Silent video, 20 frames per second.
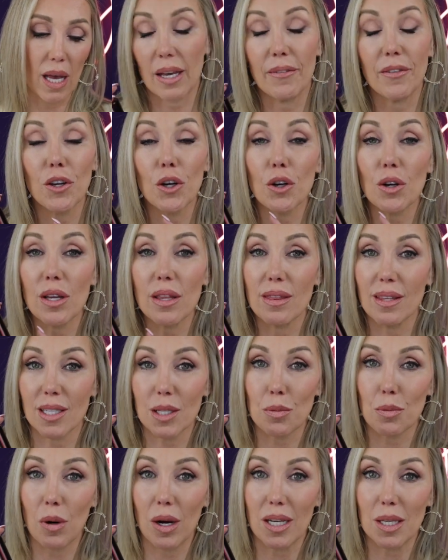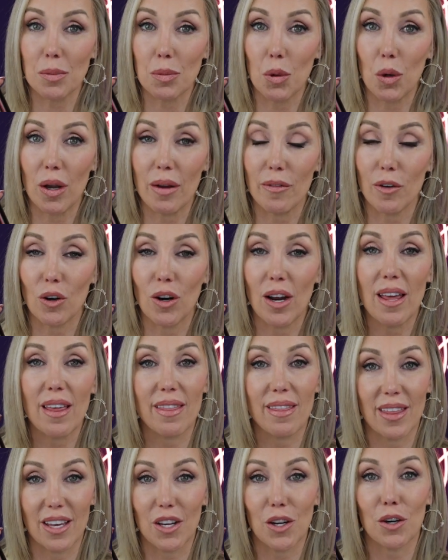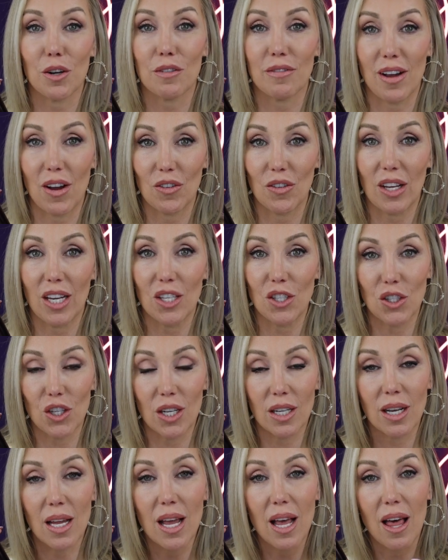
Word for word: If you're in this price point for a thicker foundation,